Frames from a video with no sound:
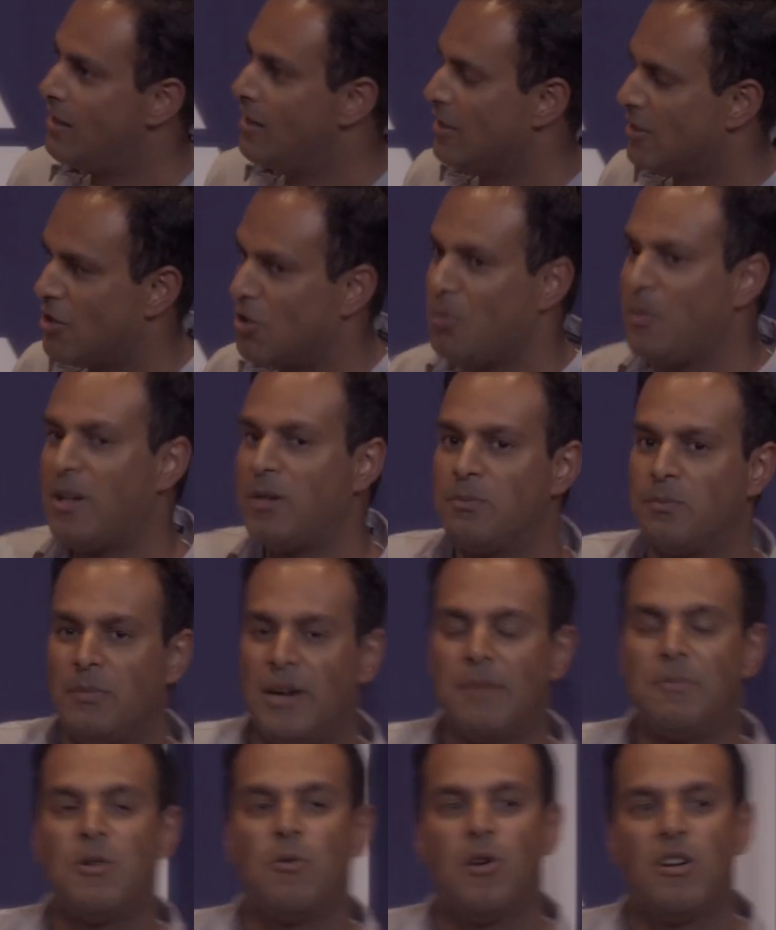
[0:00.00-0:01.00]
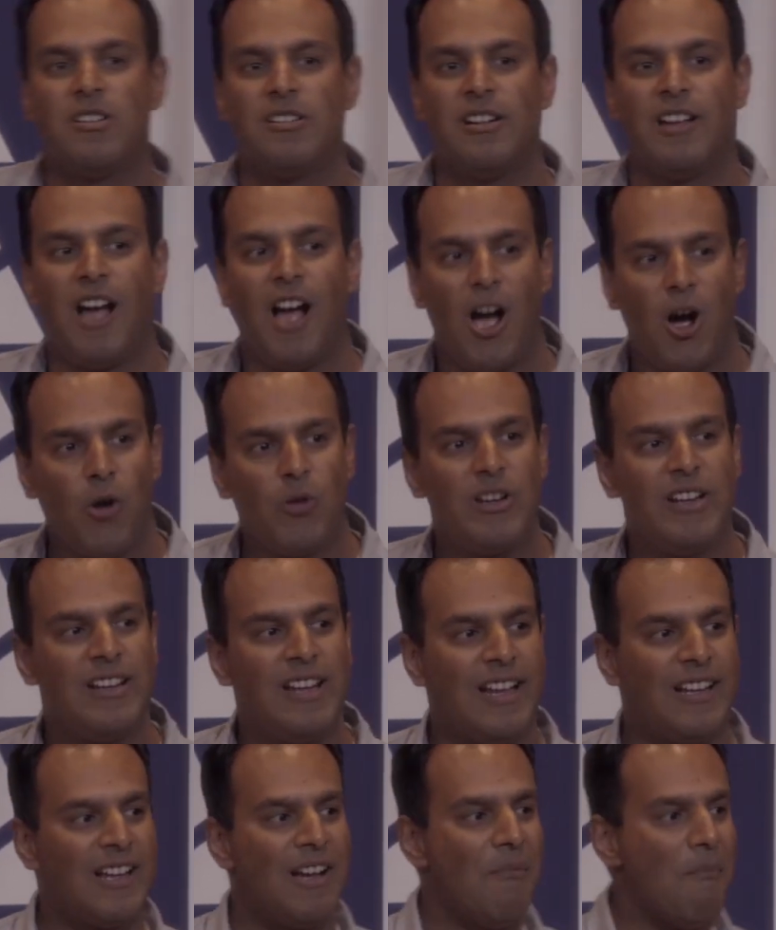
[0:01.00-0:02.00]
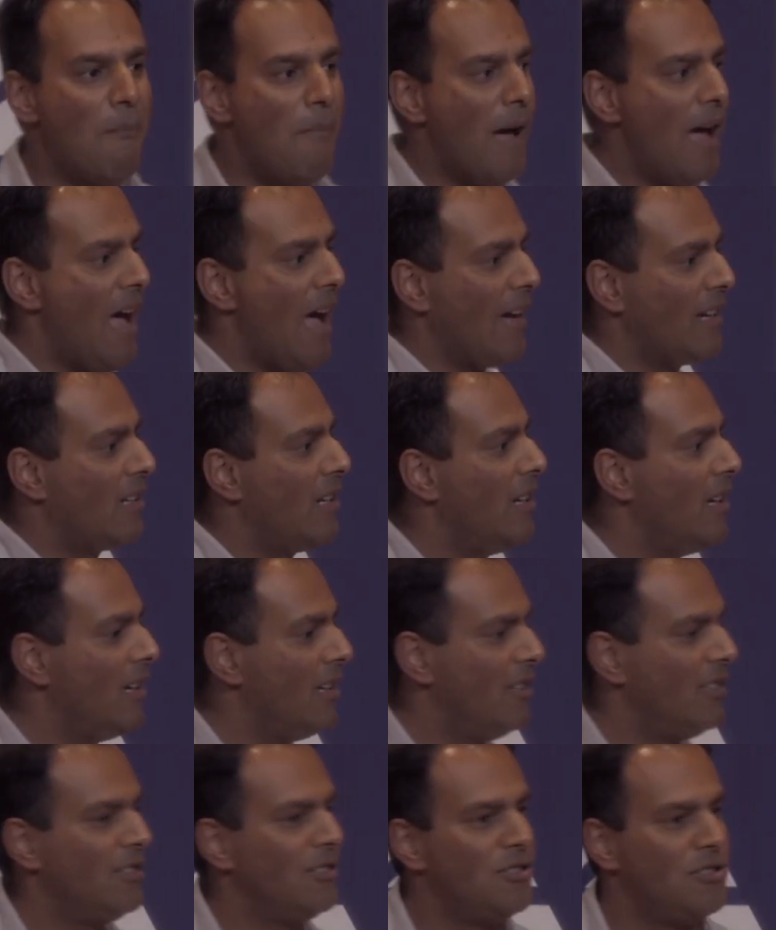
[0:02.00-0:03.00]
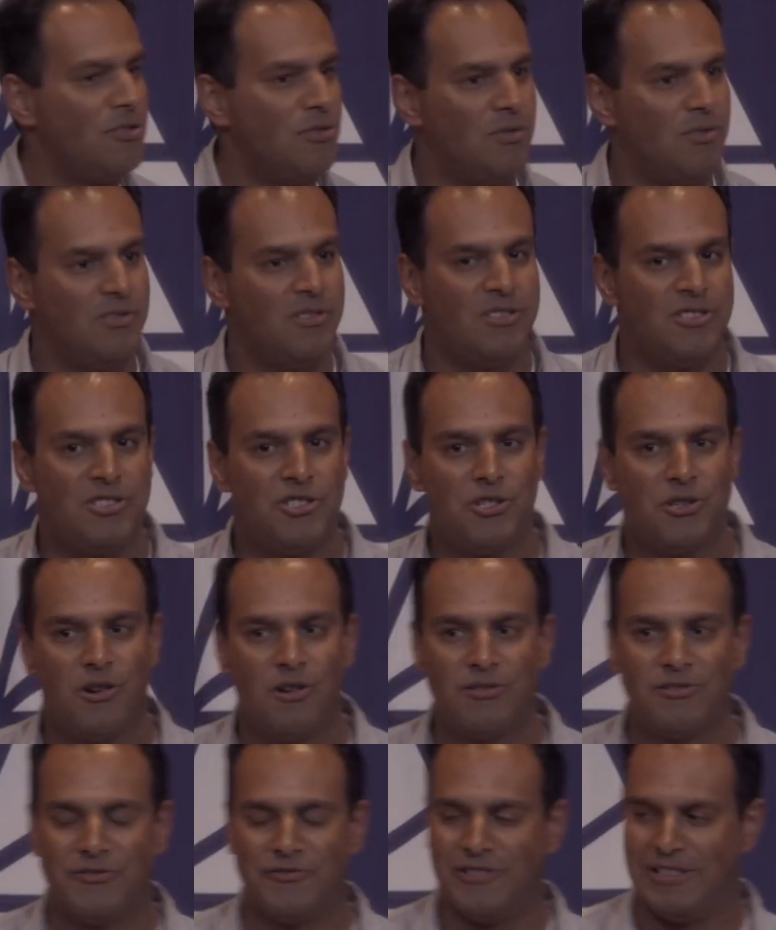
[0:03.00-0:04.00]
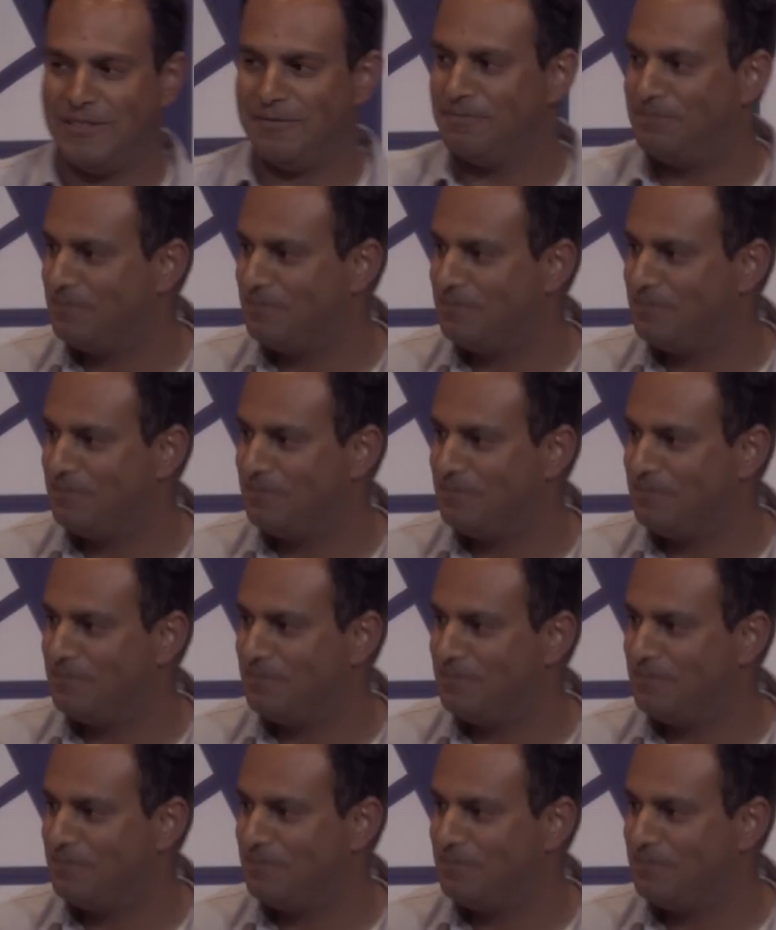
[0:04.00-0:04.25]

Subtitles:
So you might be wondering, how did I come back to geography?